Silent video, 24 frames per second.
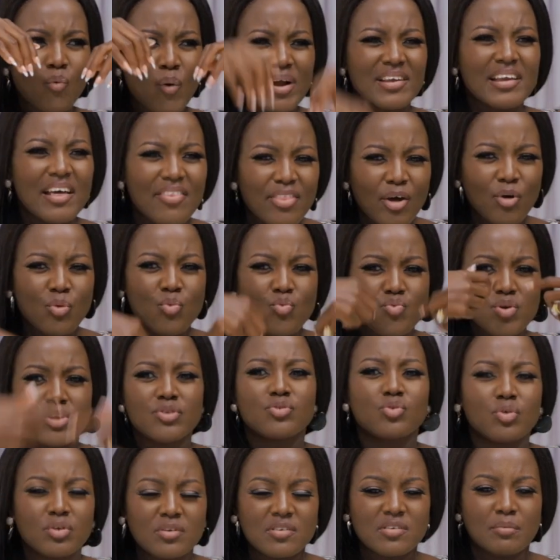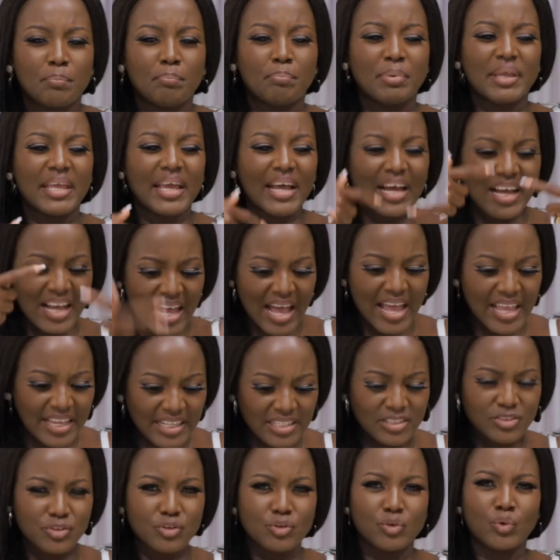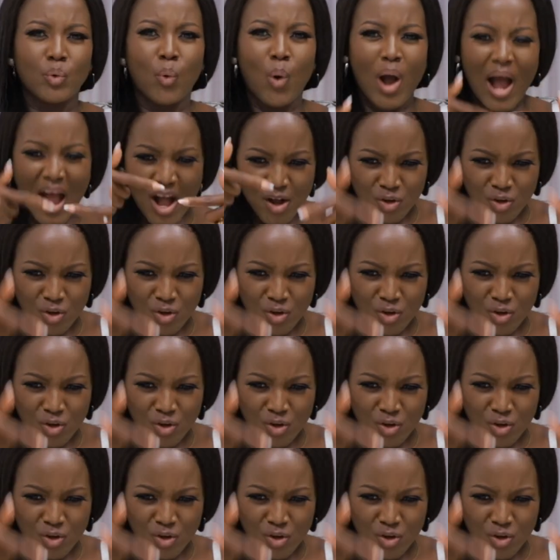What are the reasons behind your